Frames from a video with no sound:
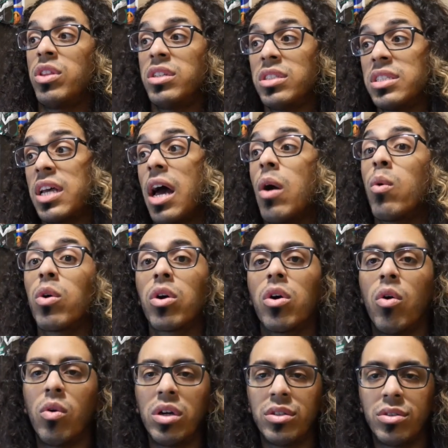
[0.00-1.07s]
this is how we're
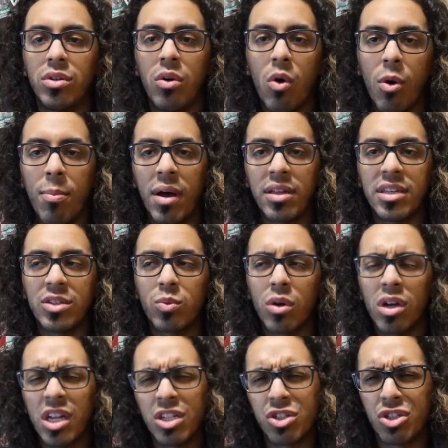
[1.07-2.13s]
going to go about things, we're
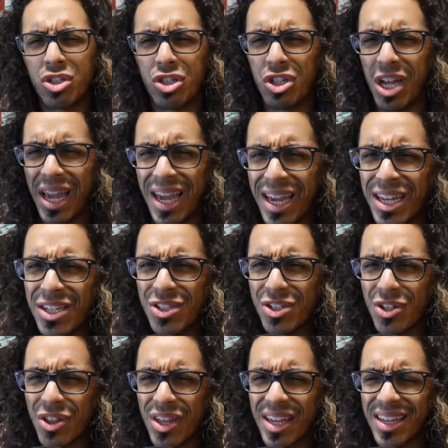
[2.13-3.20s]
going to
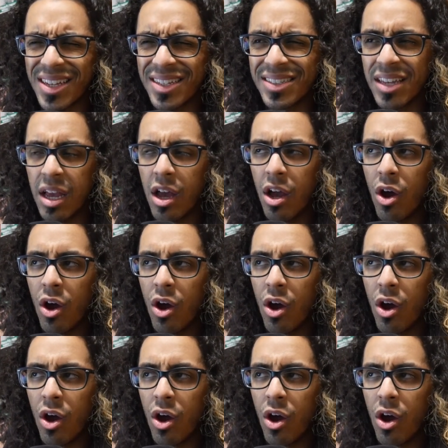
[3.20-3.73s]
change things